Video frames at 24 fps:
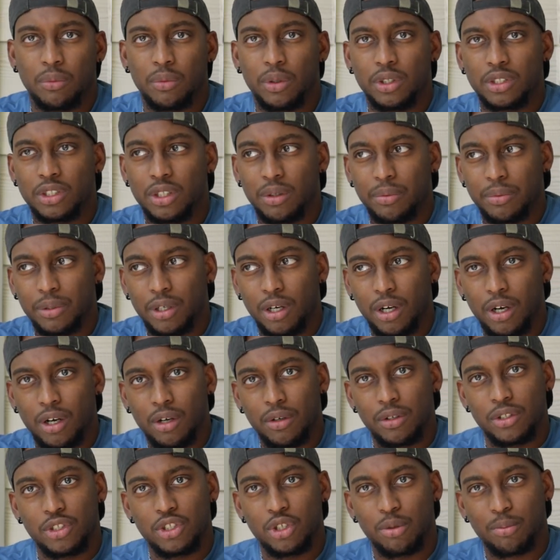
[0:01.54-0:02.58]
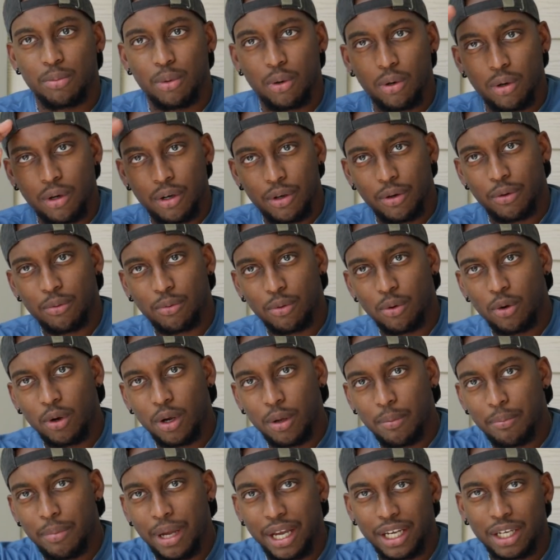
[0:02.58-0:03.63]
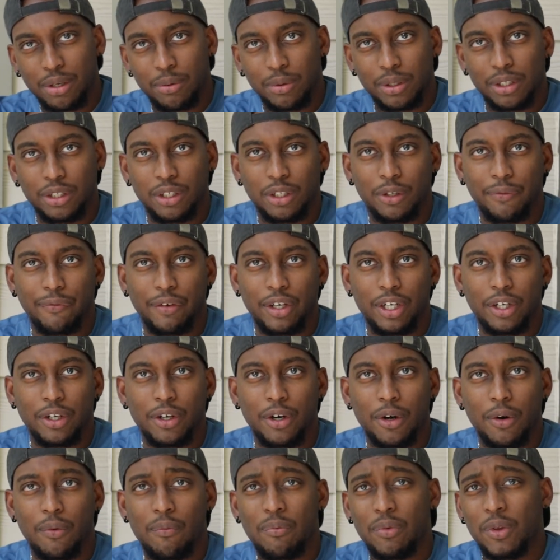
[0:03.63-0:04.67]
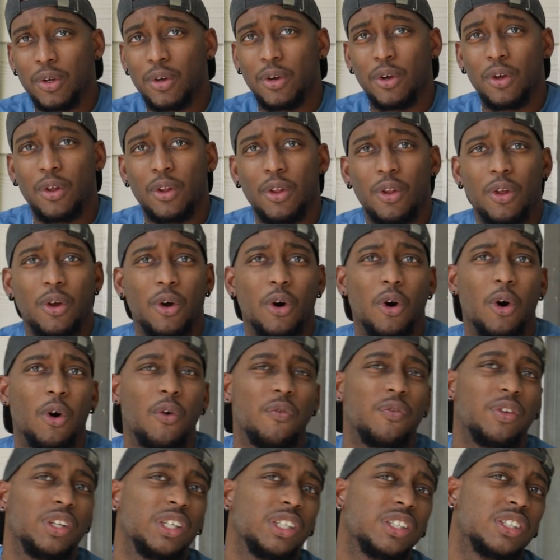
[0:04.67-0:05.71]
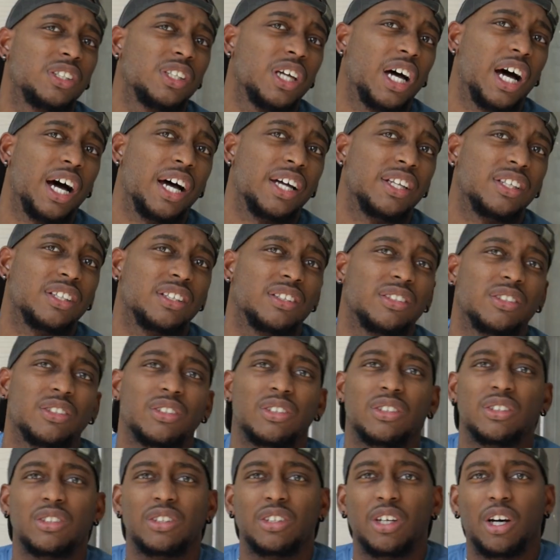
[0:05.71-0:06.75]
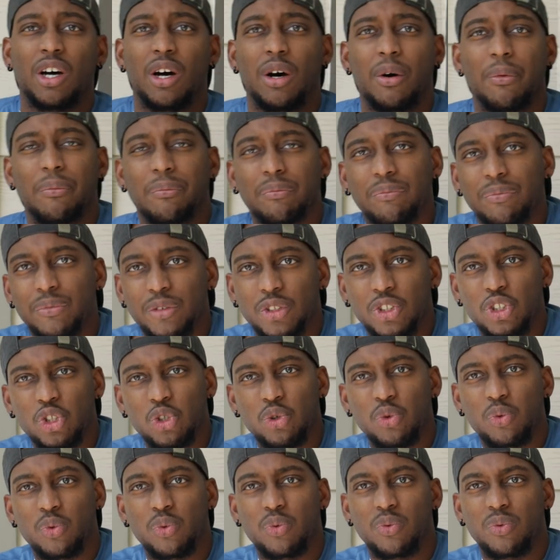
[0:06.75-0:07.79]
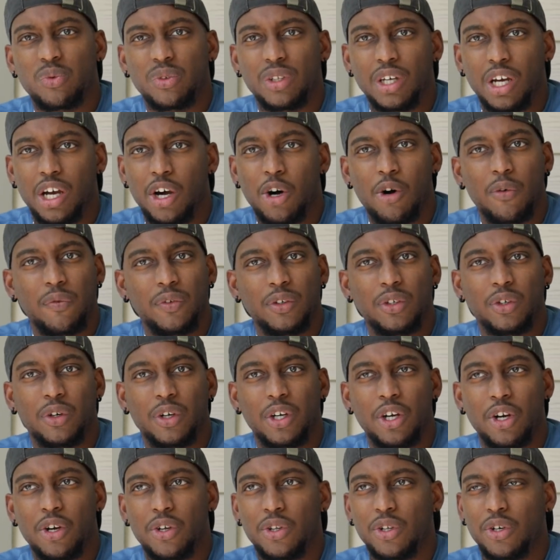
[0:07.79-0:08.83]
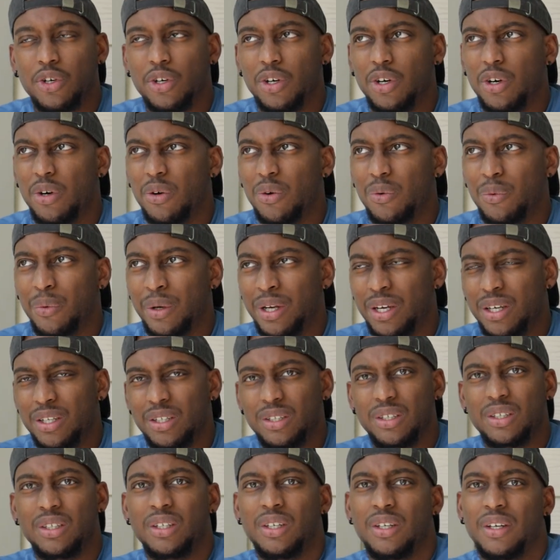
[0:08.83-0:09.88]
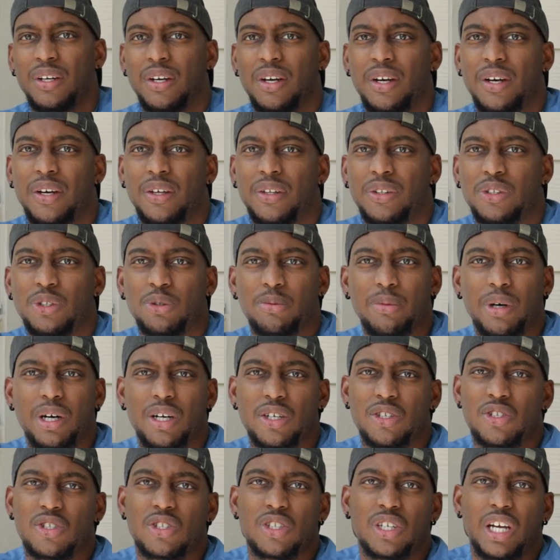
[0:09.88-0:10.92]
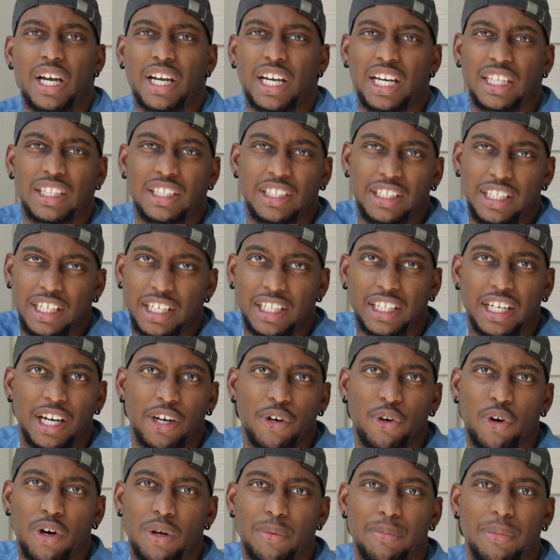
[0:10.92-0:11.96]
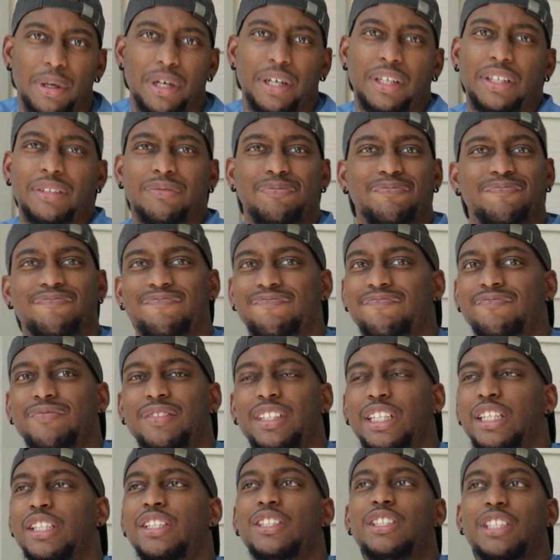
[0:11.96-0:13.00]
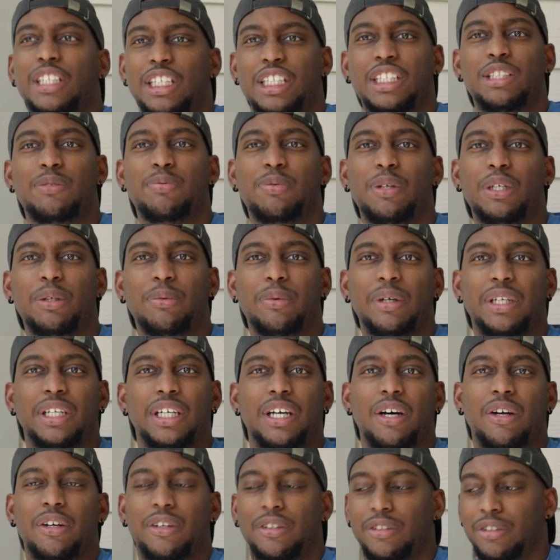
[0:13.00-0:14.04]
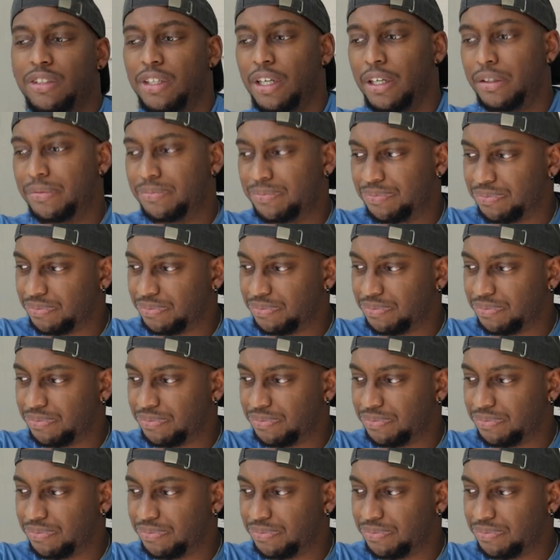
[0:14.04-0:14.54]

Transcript: What's up, y'all? It's your boy Roy back here with another video. Hopefully, it's not too. Hopefully, you don't hear the wind too much. I got the dead cat on, but it is pretty windy out here today.